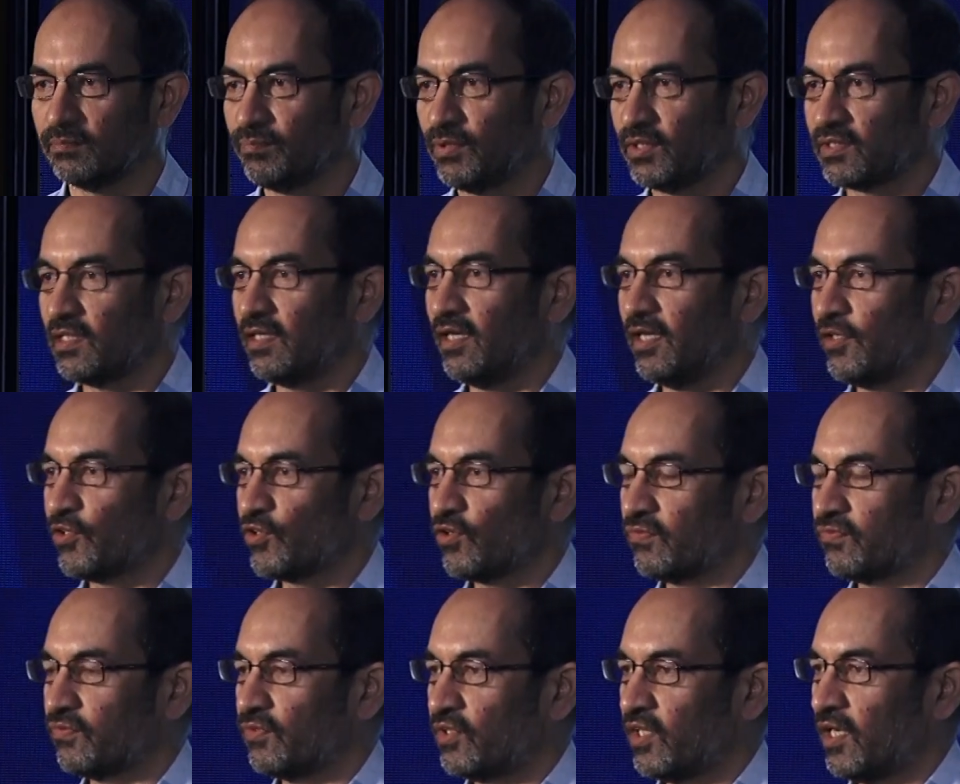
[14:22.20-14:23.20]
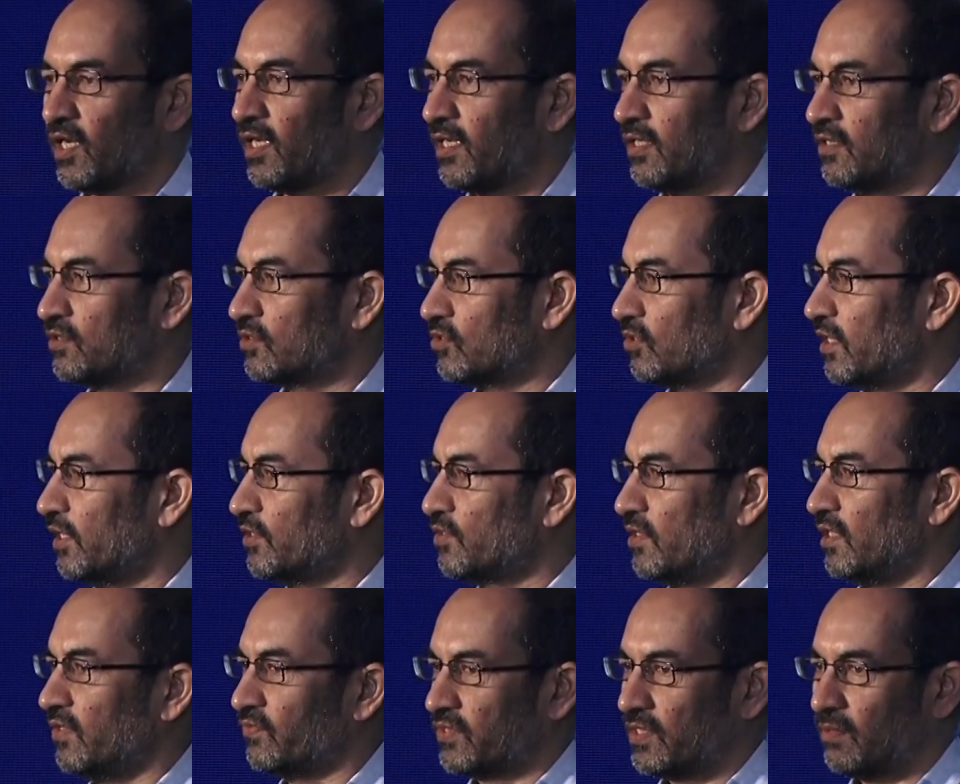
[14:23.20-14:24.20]
percentage of Reliance or
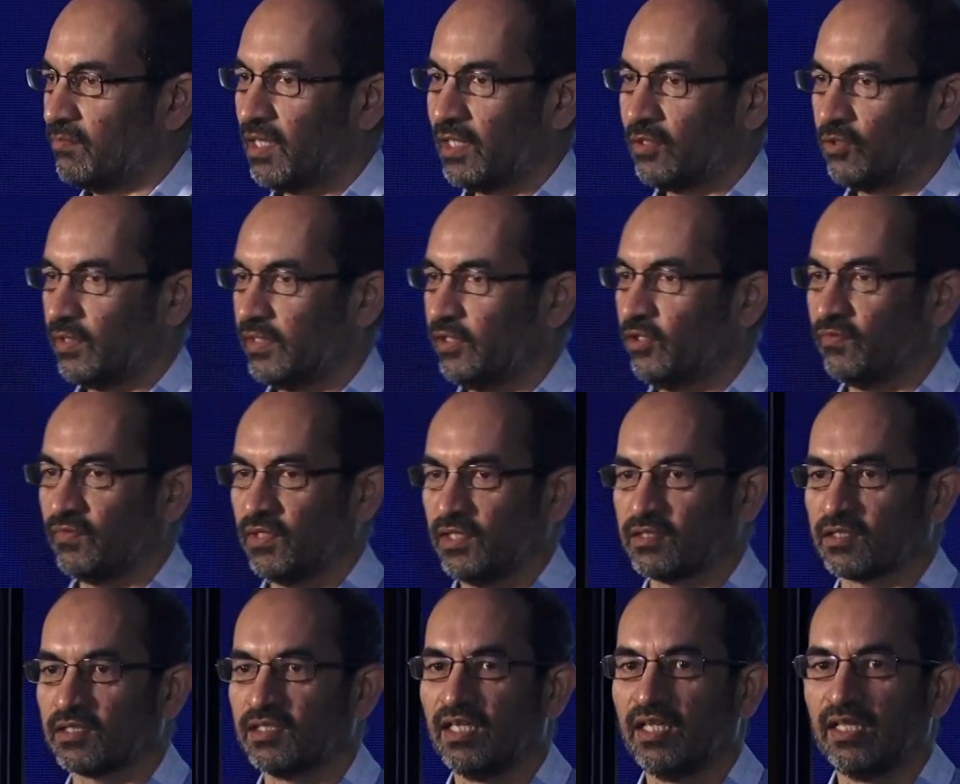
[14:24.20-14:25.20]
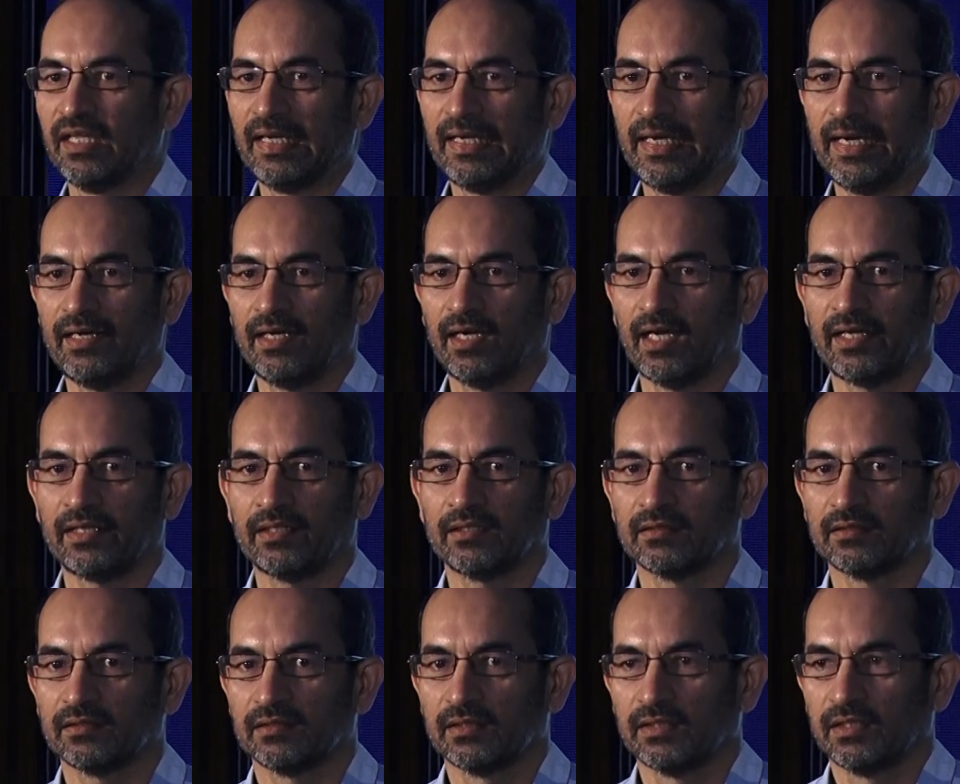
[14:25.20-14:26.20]
HDFC Bank or any of these
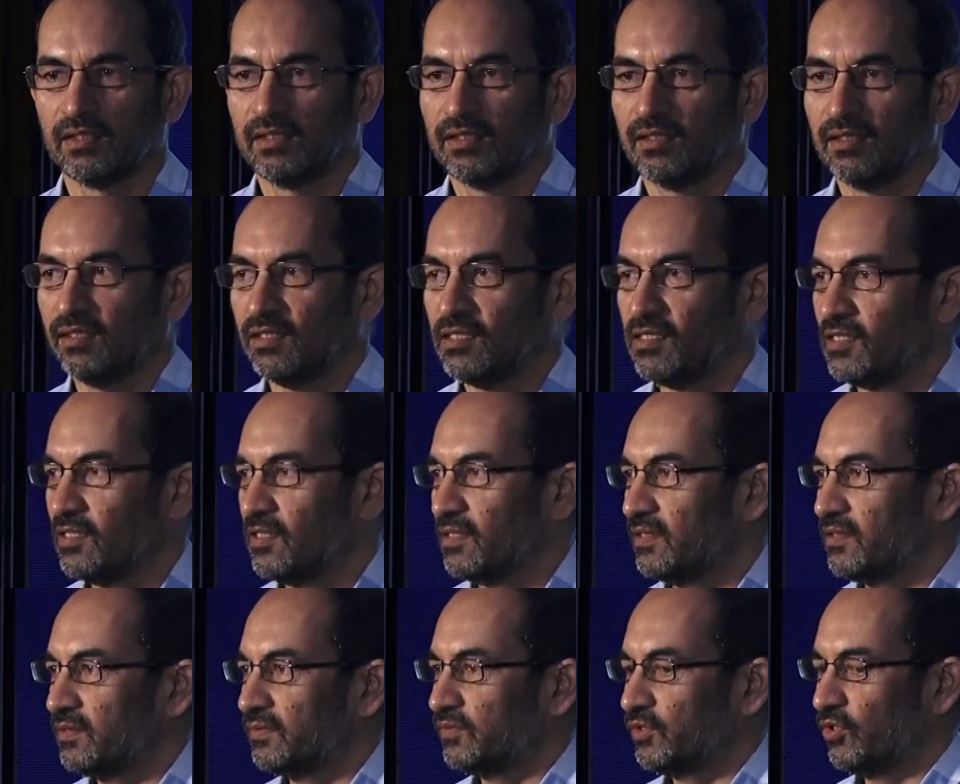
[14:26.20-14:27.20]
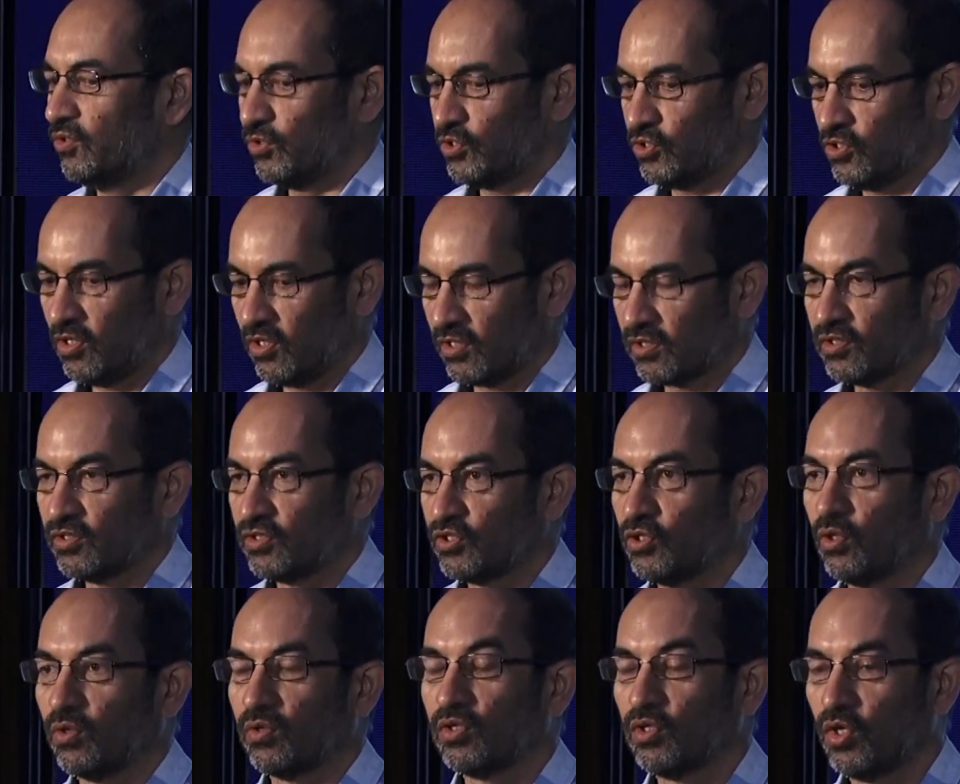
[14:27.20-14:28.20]
headline stocks.
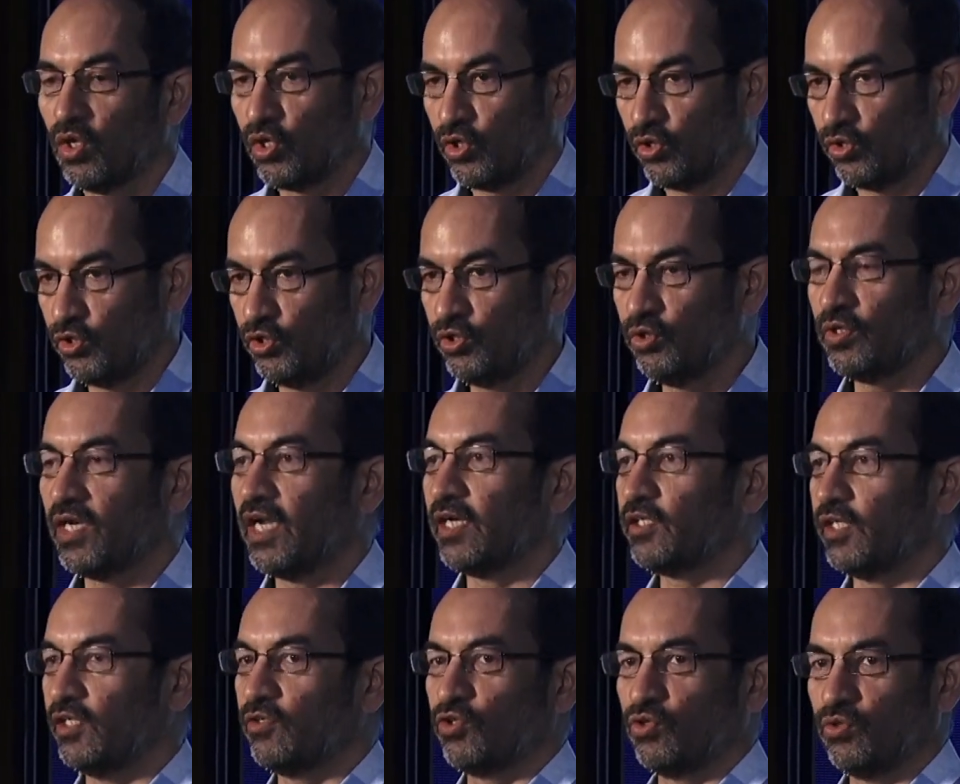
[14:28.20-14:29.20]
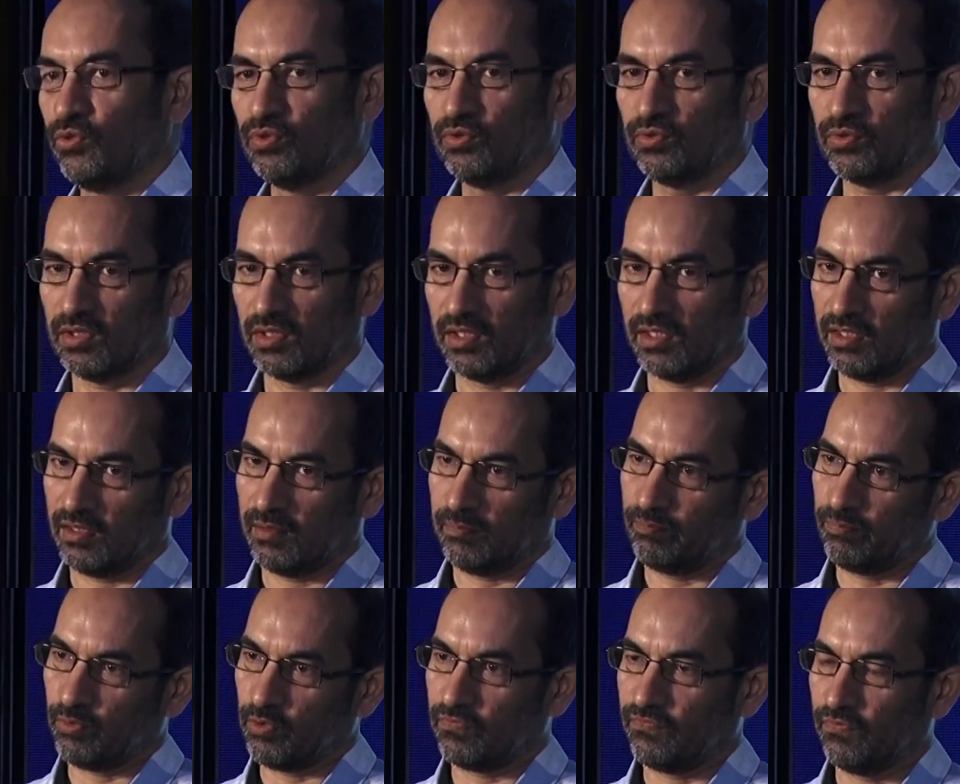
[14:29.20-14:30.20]
So you get into
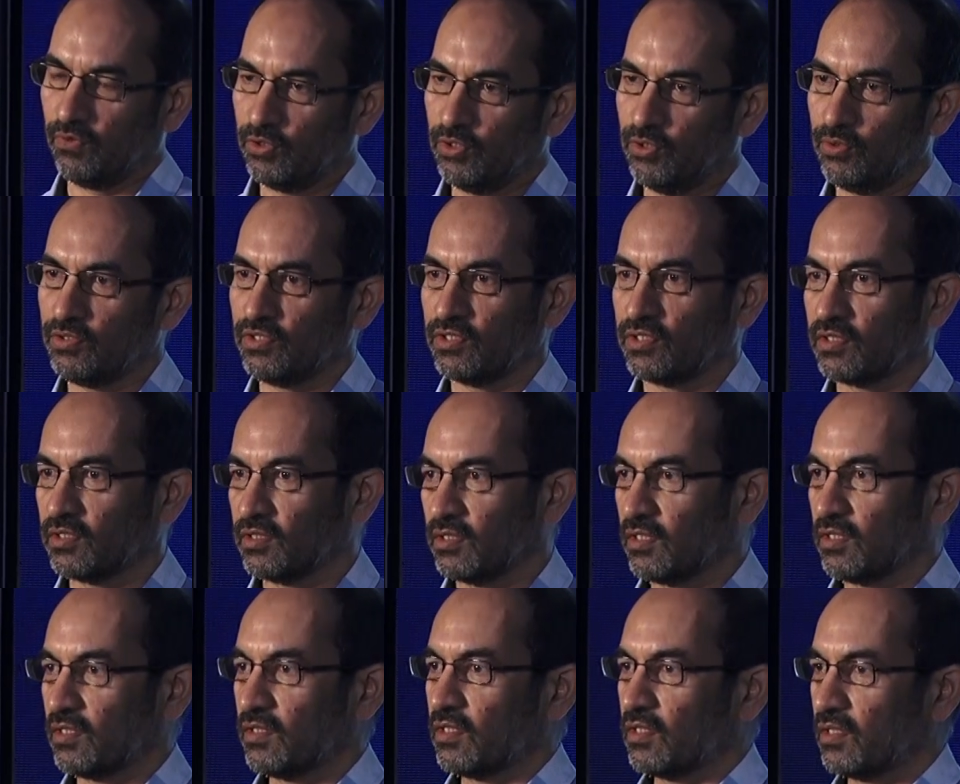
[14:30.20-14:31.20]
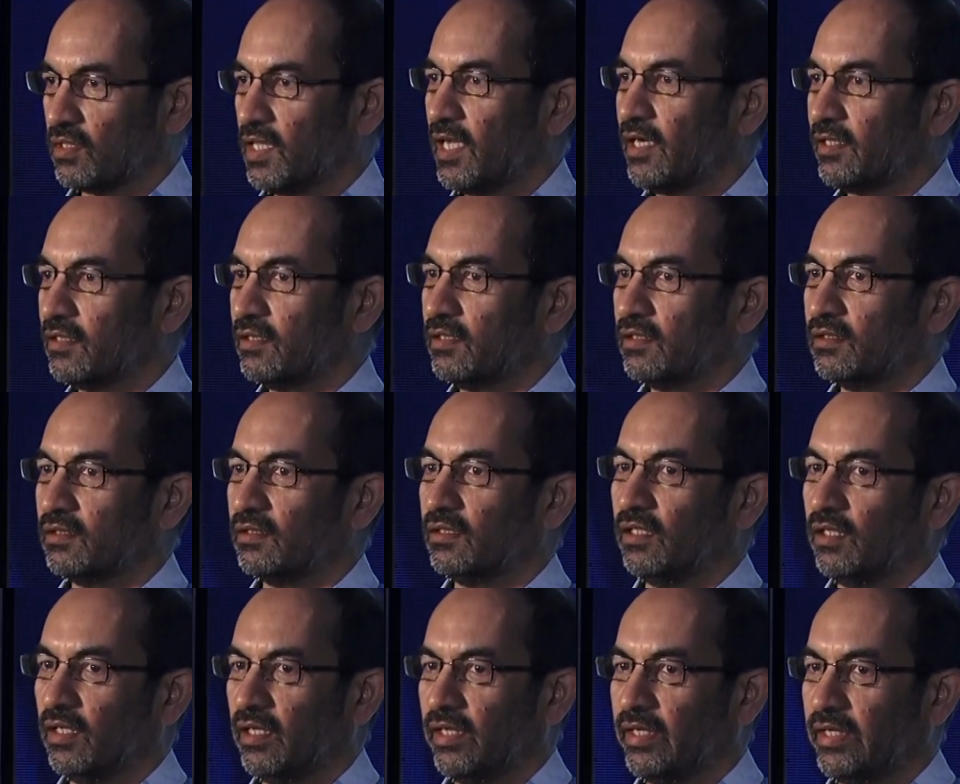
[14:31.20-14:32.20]
portfolios that
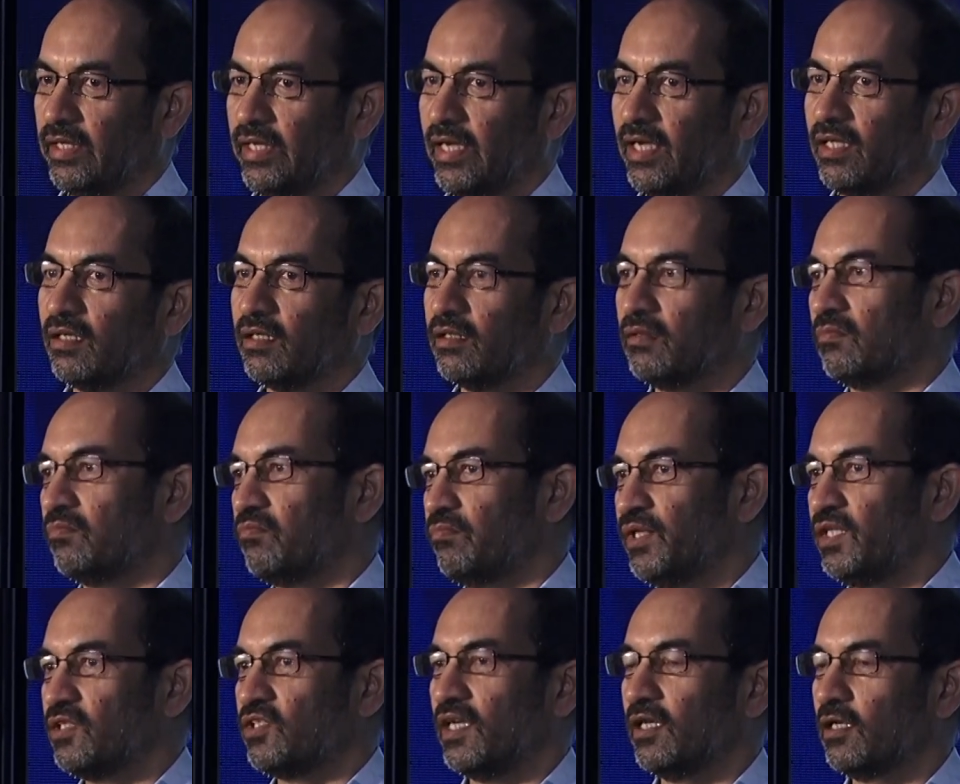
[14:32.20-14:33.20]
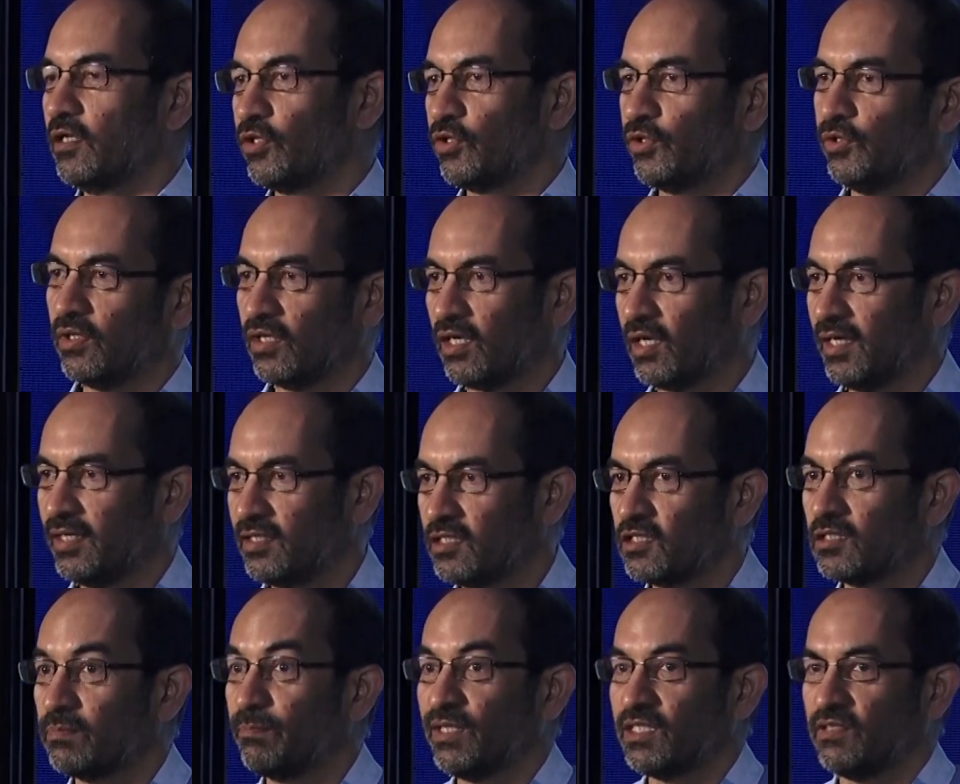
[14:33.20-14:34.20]
can be tailored to your client's
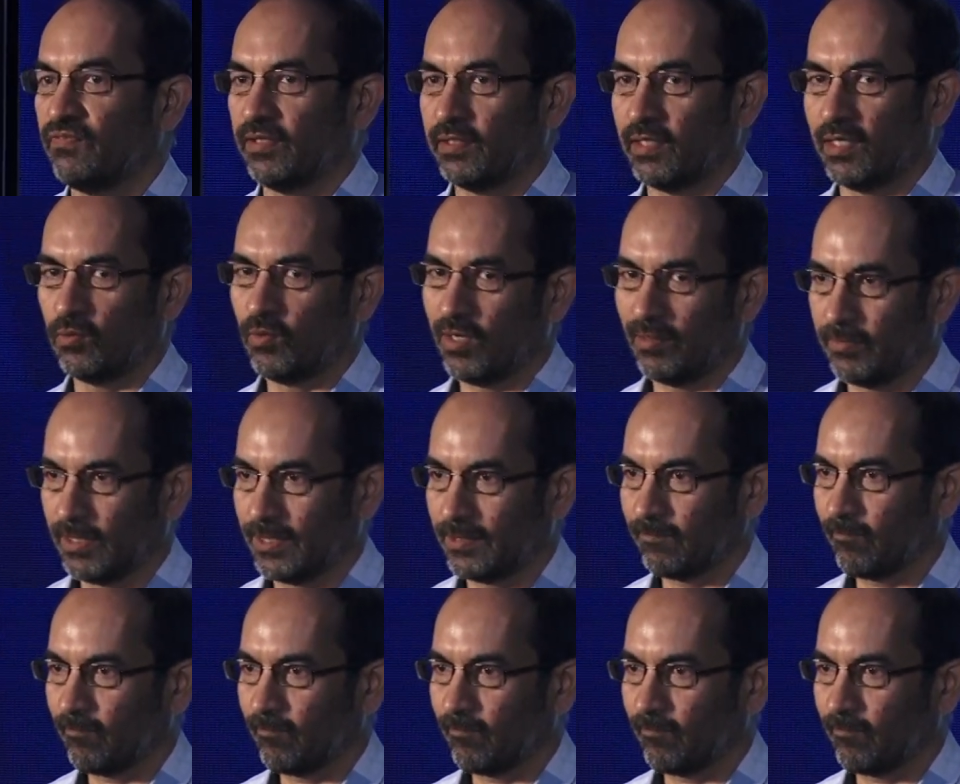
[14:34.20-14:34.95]
specific requirement